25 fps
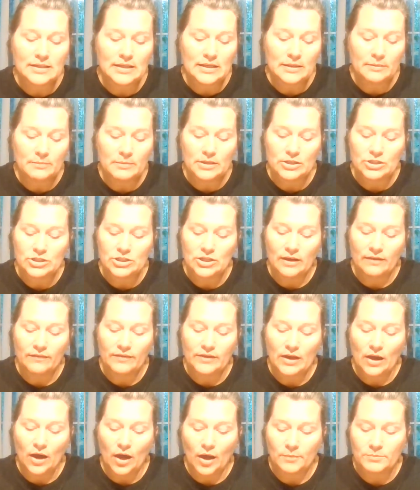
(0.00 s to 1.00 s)
image of
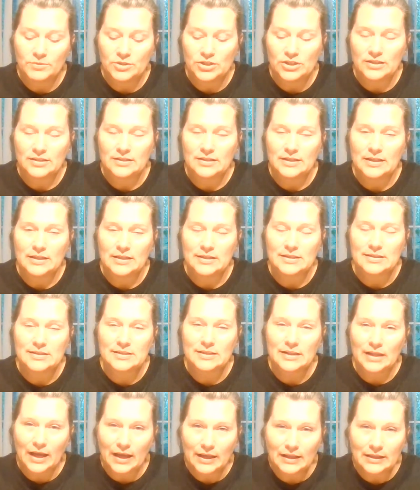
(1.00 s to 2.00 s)
the object in a
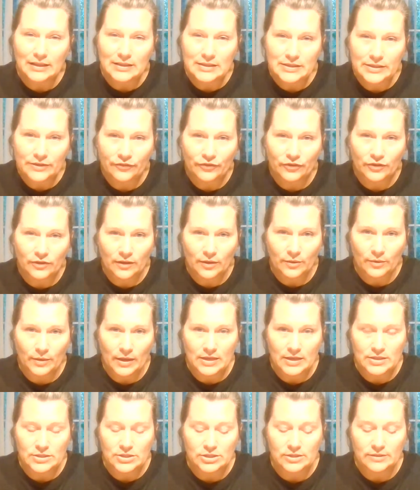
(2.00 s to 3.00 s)
slightly different
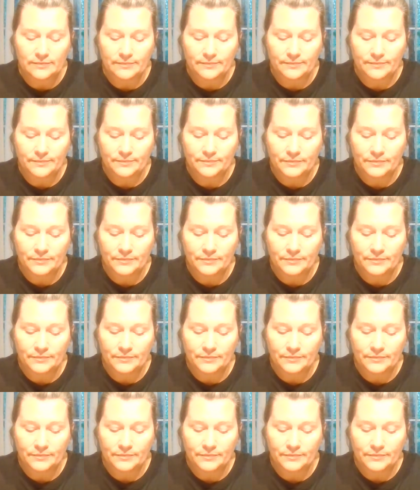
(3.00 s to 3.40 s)
location